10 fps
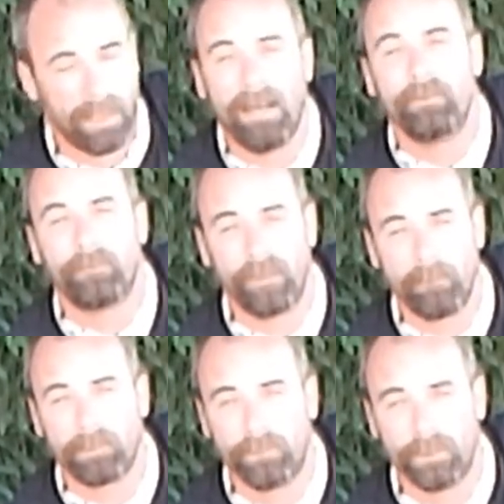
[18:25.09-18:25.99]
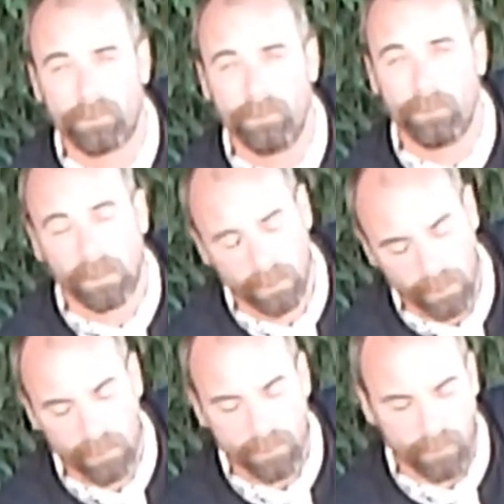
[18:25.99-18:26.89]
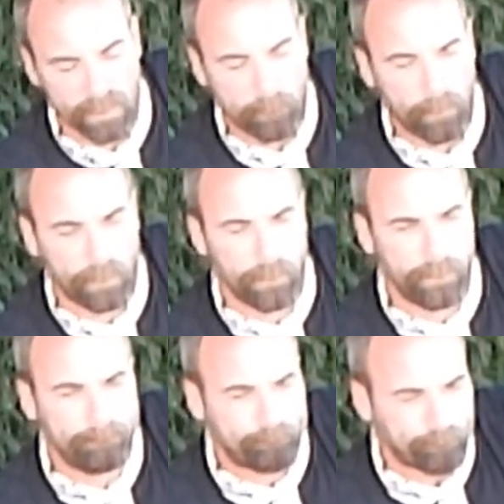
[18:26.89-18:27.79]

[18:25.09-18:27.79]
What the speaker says: having your family do it too. So that's pretty good.